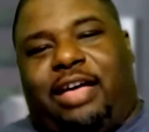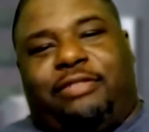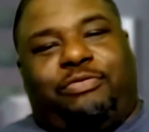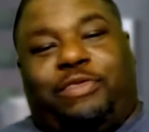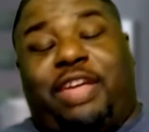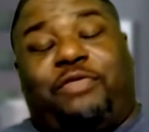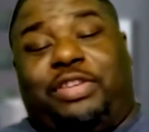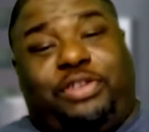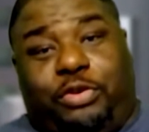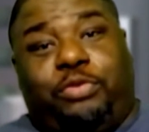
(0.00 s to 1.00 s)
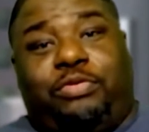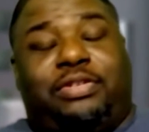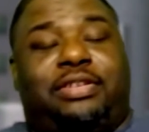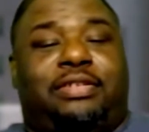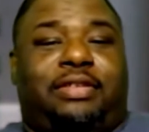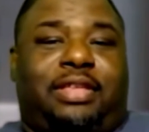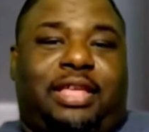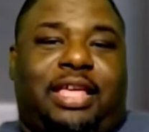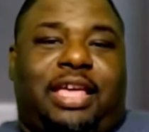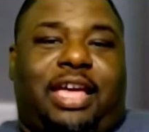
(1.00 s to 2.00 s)
uh, whatever you do.
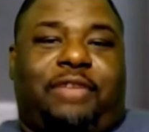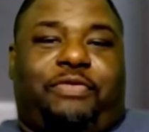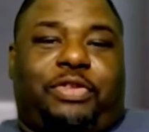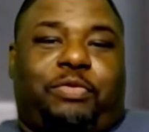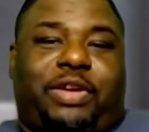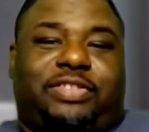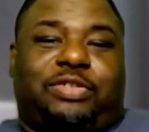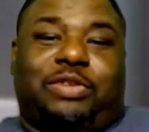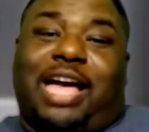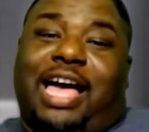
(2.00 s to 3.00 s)
And for the rest